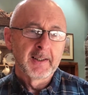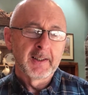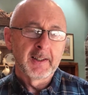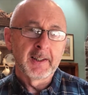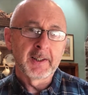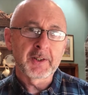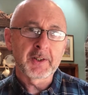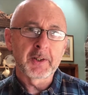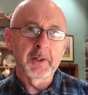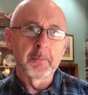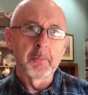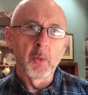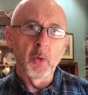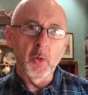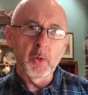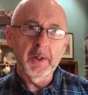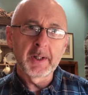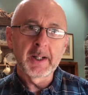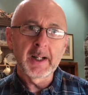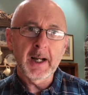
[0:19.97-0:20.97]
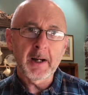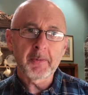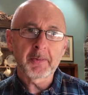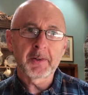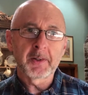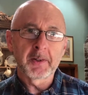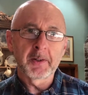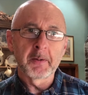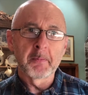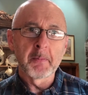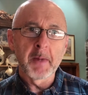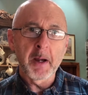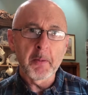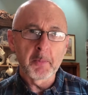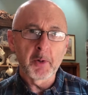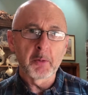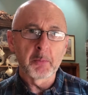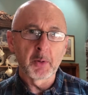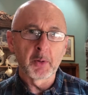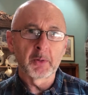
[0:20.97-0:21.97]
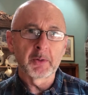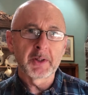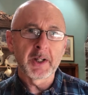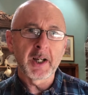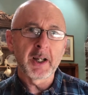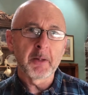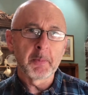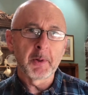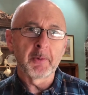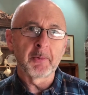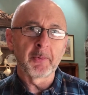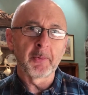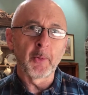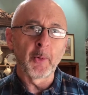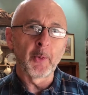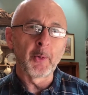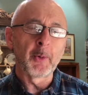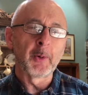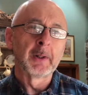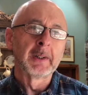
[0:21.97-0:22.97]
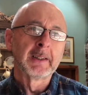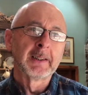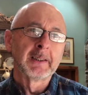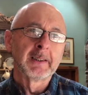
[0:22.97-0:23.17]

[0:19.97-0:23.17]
It's the morning after the memorable day before